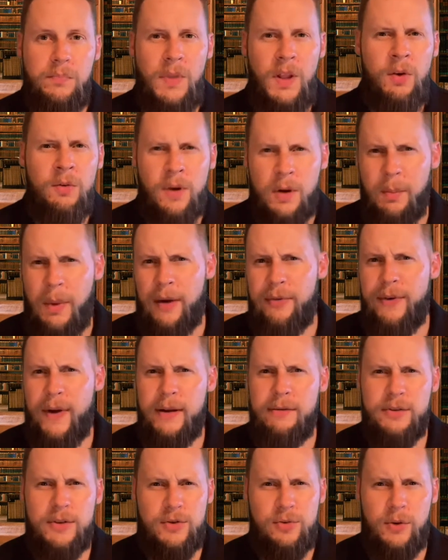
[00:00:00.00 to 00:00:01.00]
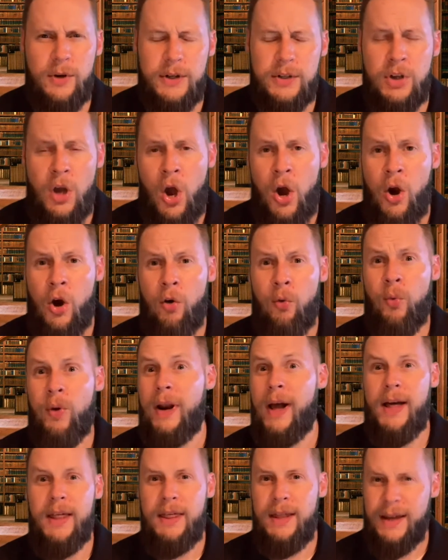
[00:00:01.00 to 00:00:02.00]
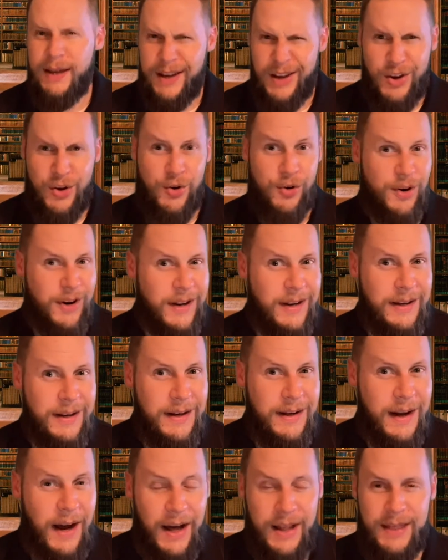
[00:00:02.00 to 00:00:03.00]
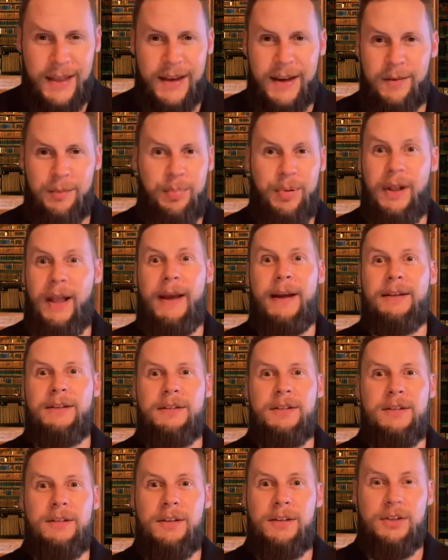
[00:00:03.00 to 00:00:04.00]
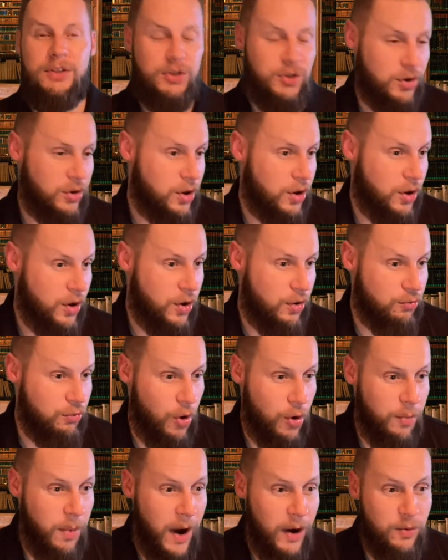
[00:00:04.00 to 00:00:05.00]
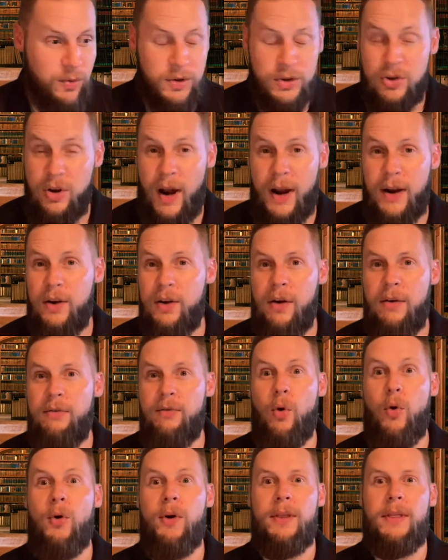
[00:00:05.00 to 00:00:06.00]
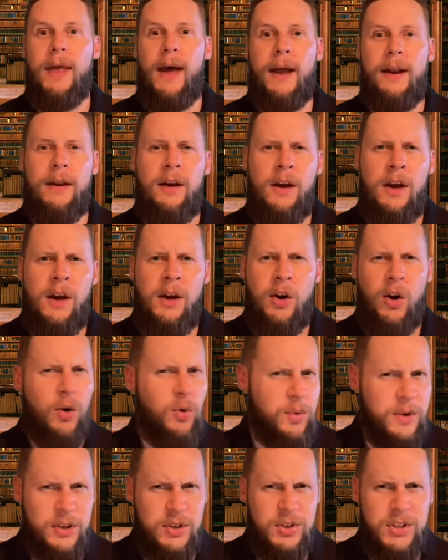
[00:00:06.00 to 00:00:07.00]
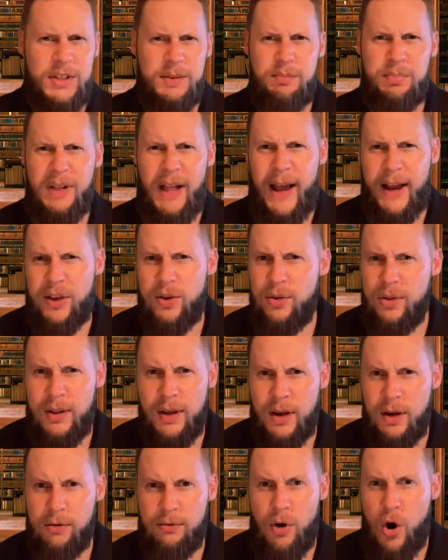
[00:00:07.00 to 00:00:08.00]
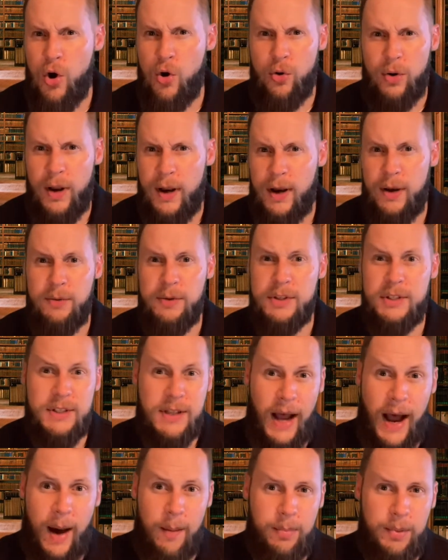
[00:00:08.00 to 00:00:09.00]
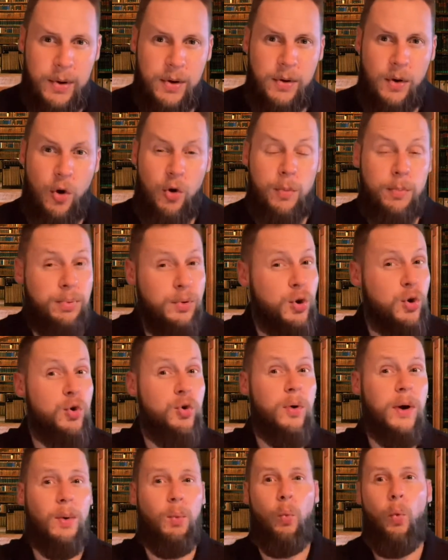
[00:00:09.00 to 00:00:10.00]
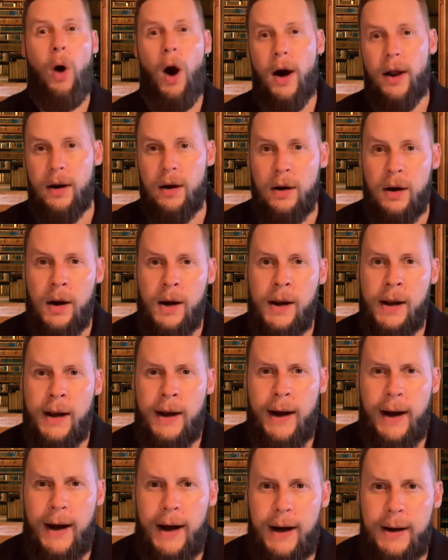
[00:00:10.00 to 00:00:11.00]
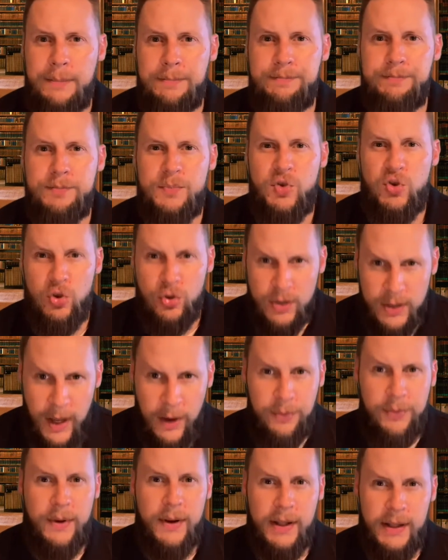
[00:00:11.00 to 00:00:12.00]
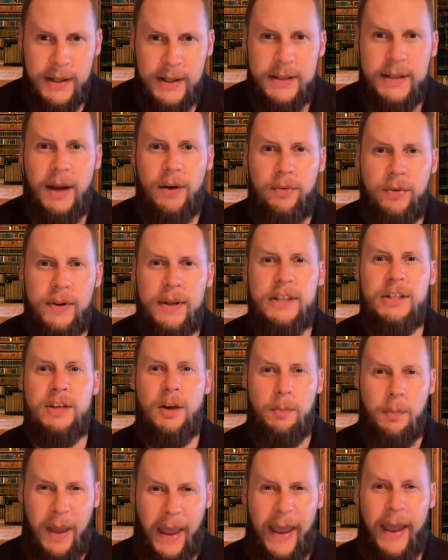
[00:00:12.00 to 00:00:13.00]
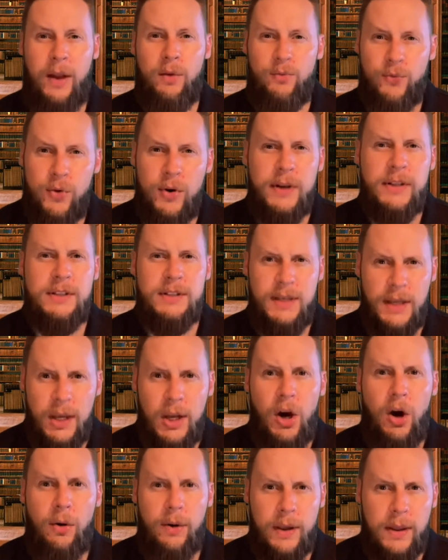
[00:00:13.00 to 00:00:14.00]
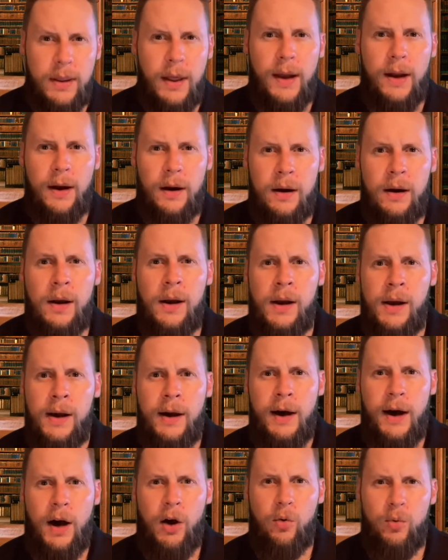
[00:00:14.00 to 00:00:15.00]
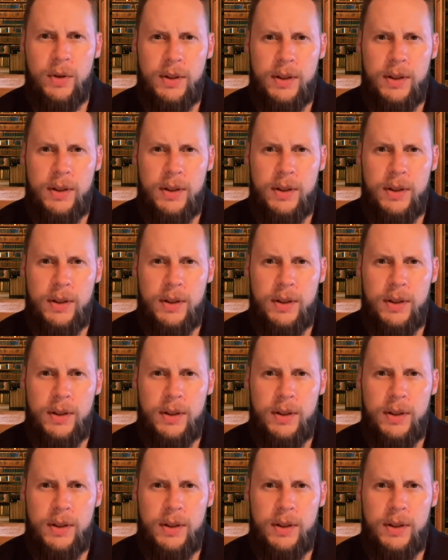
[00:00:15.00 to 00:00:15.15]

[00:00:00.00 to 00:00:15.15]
of my favorites was, when I think green, I think of plants. So the robot would try to avoid that. Or when you see black, you think of road and it would stop. Or blue and water. So definitely some inferencing going there with the